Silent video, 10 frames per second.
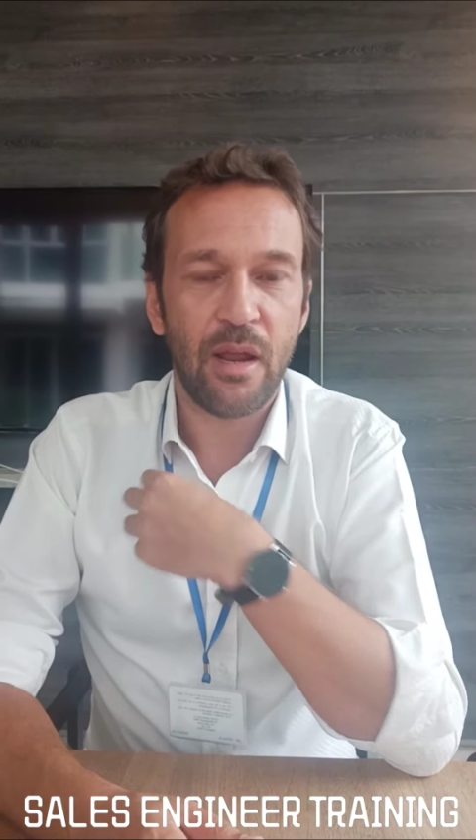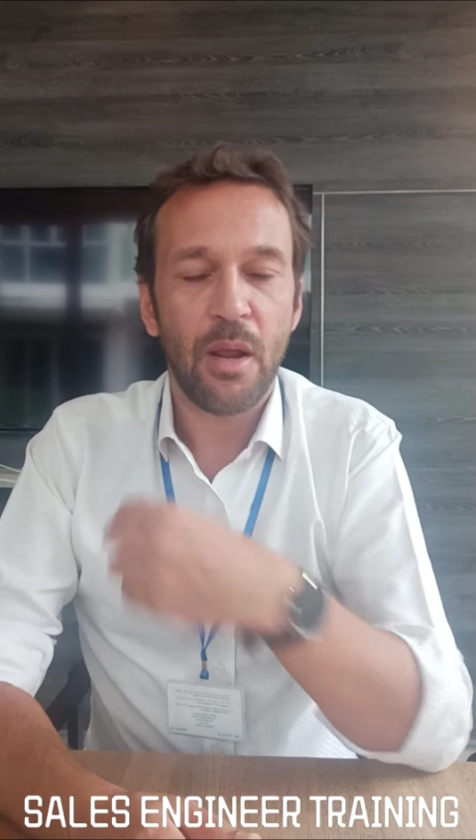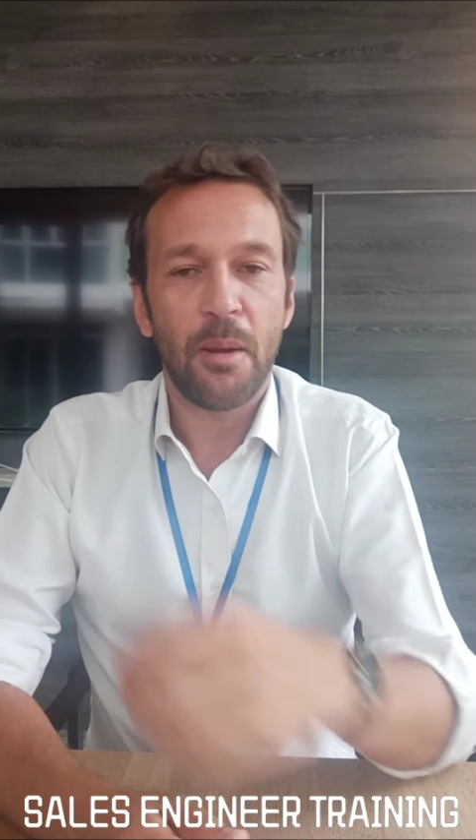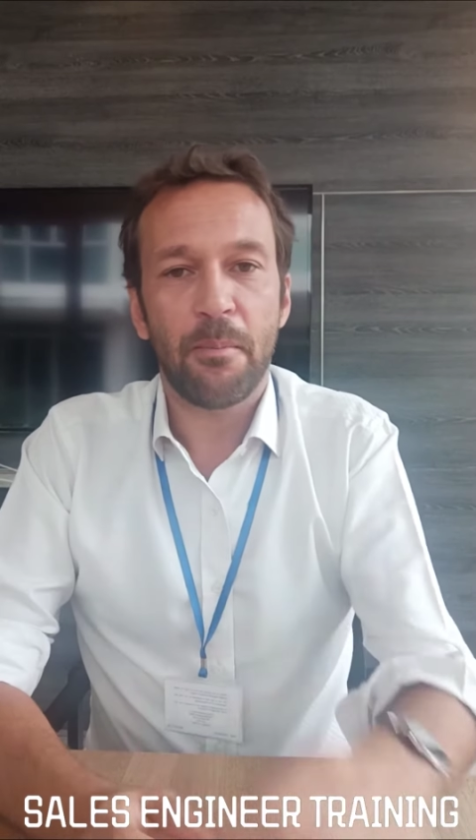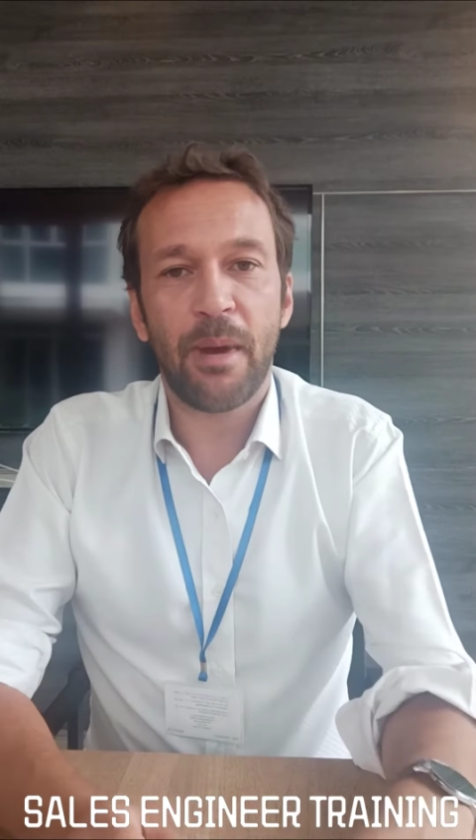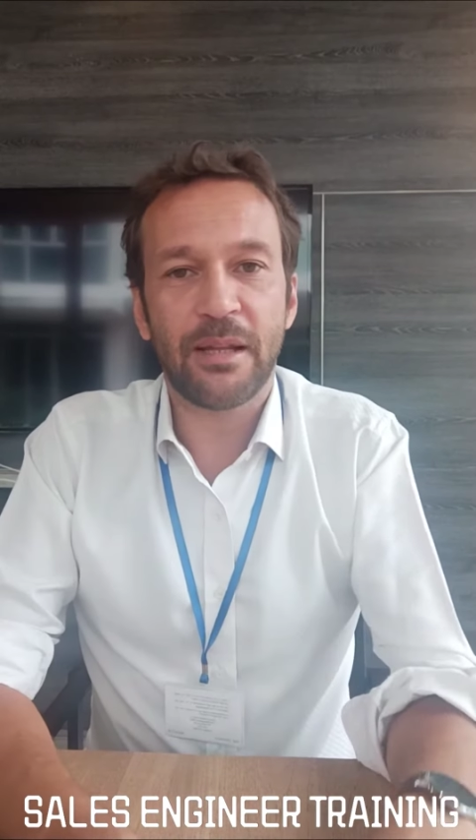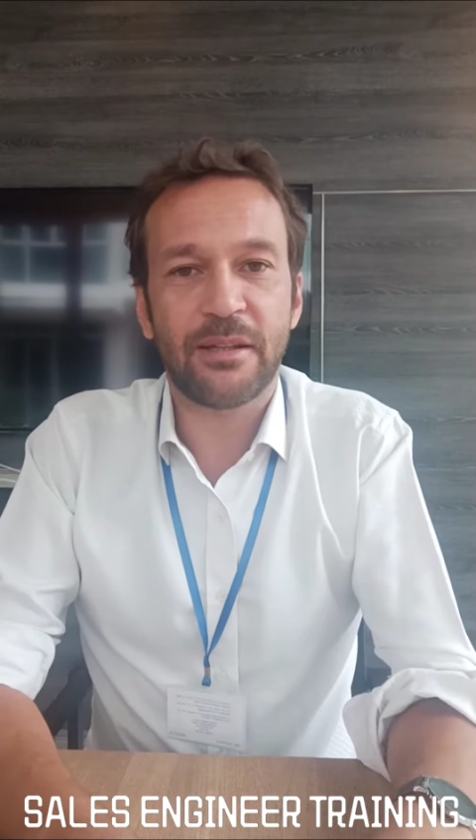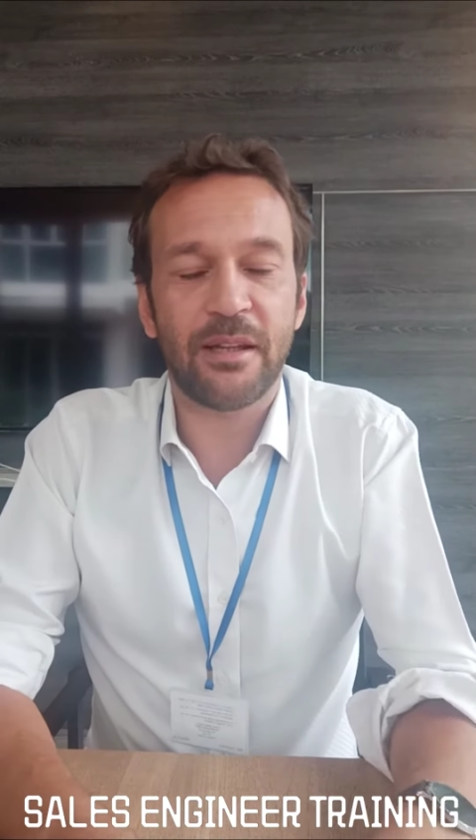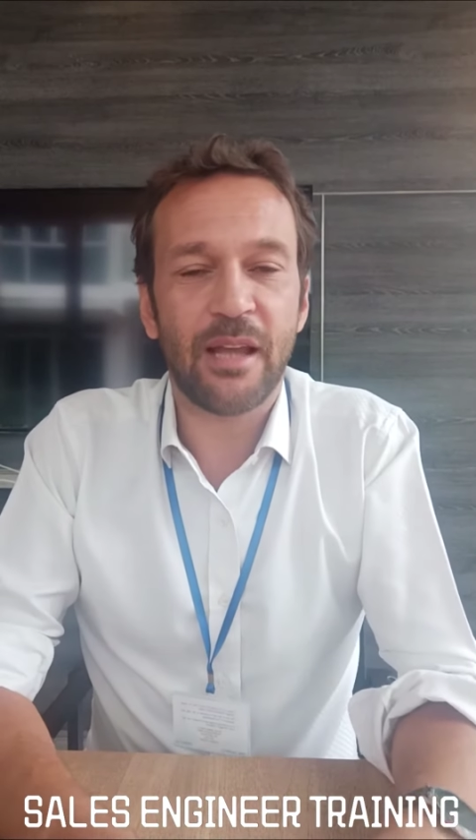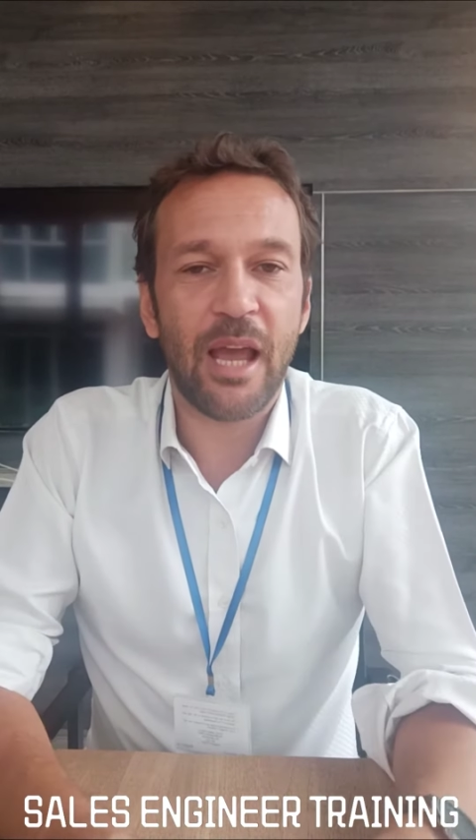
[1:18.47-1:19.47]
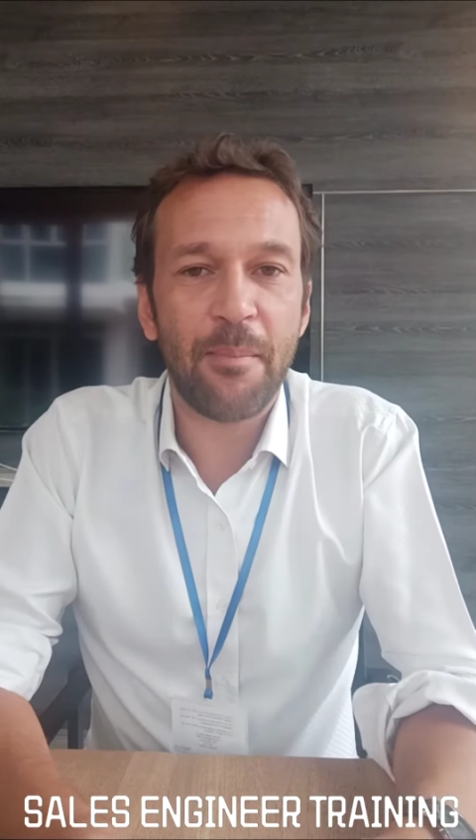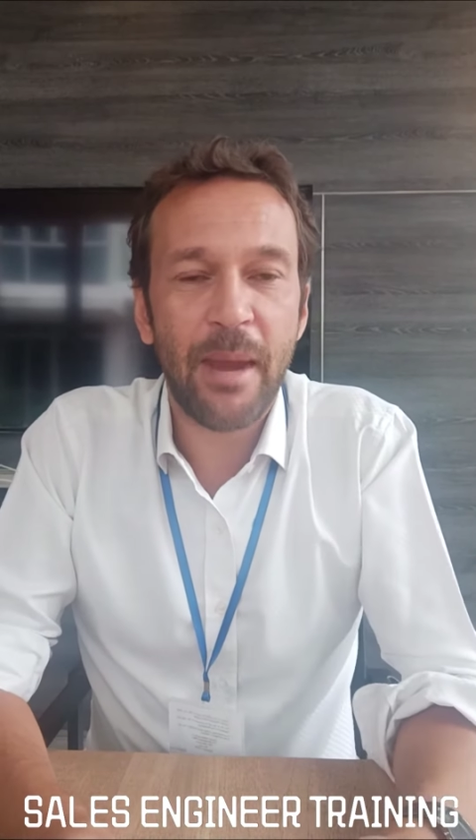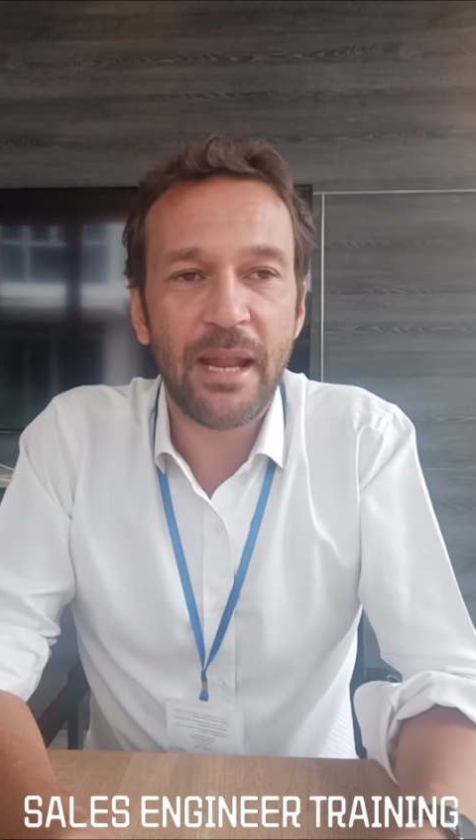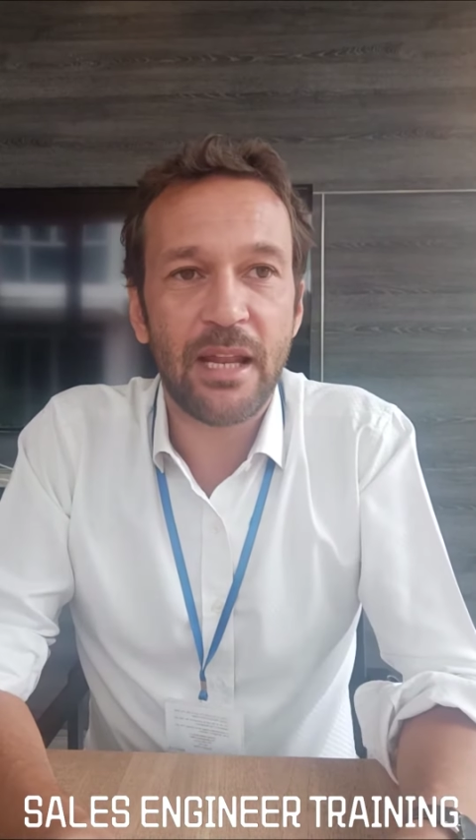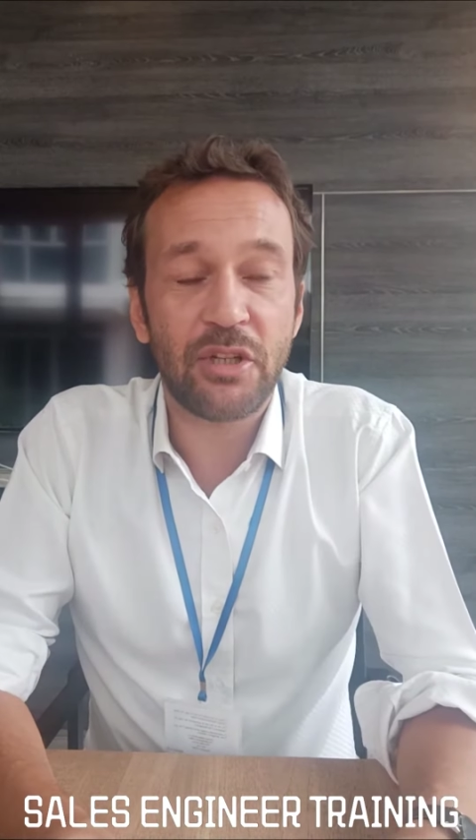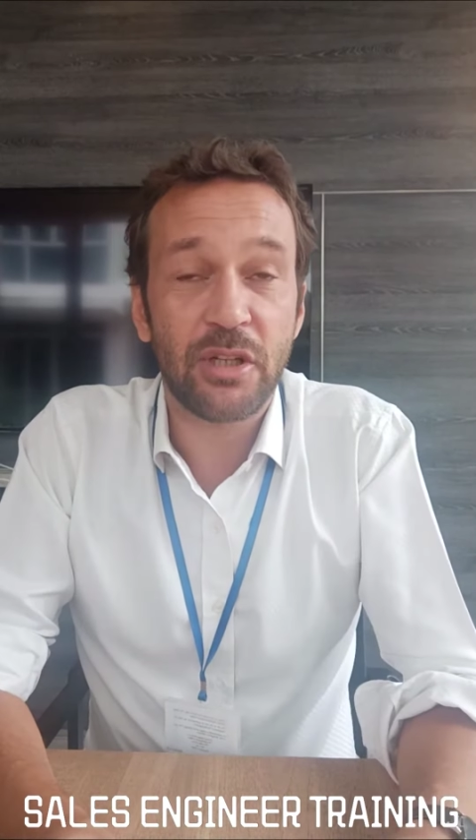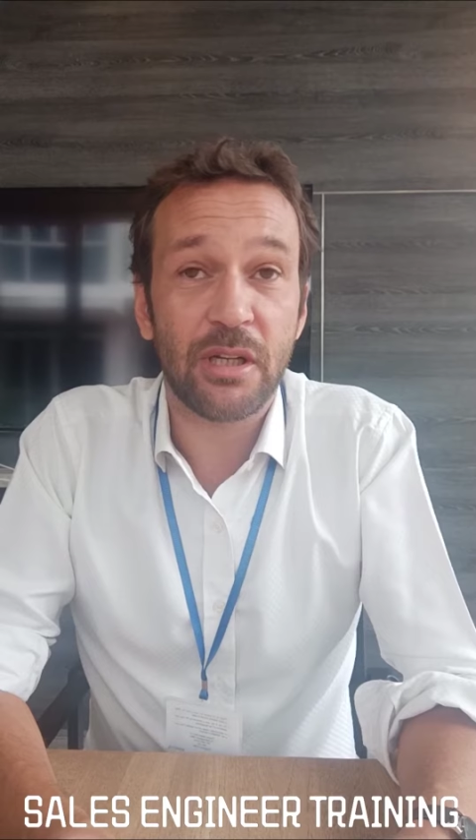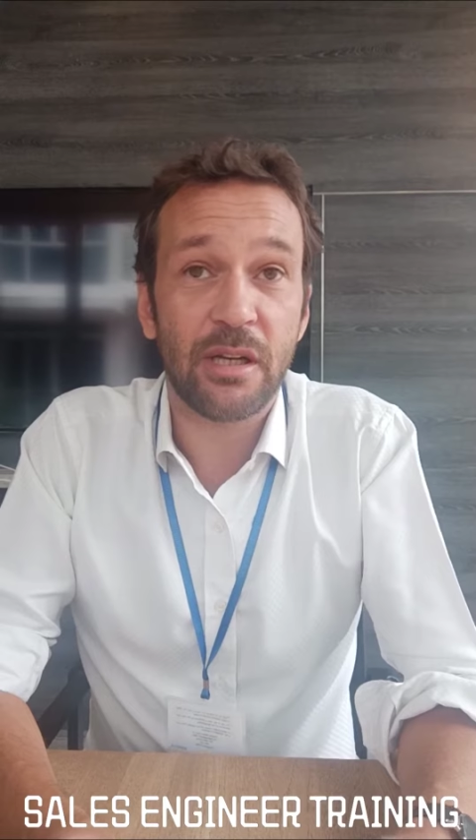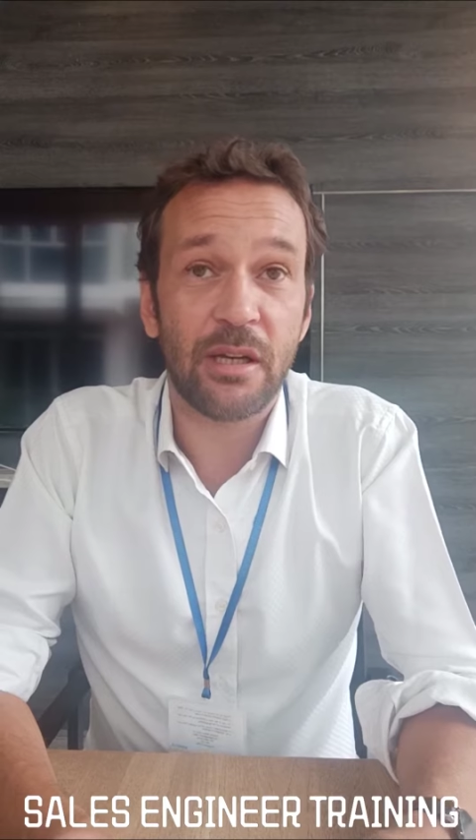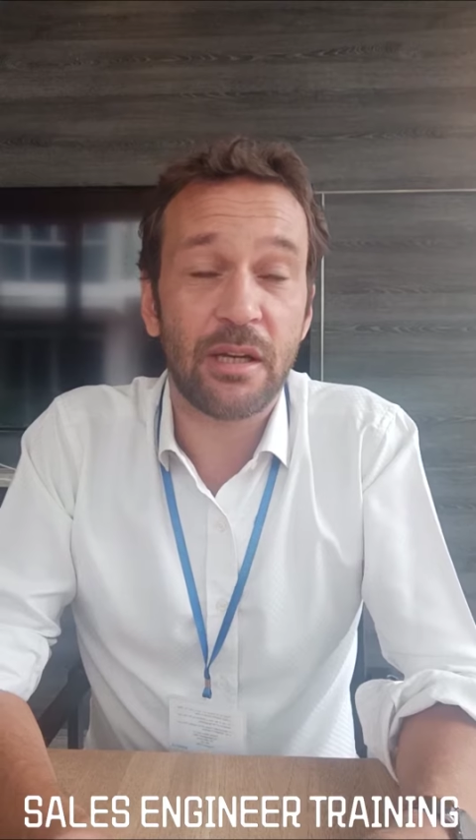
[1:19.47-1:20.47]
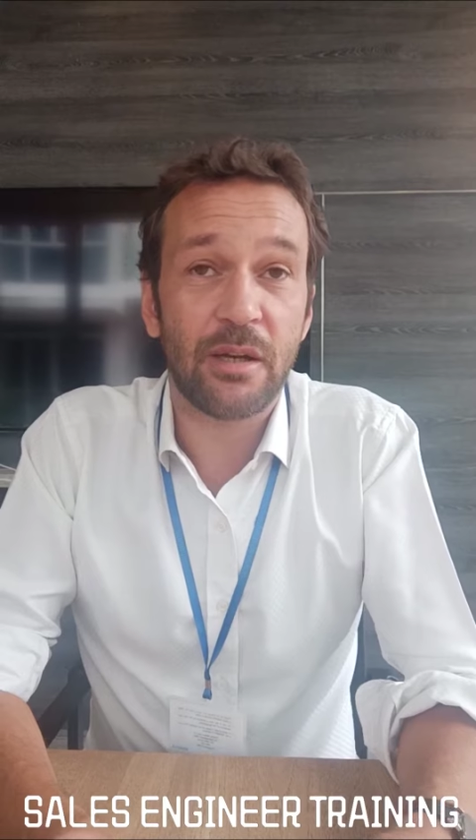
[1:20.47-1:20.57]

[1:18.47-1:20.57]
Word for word: but uh, I manage uh,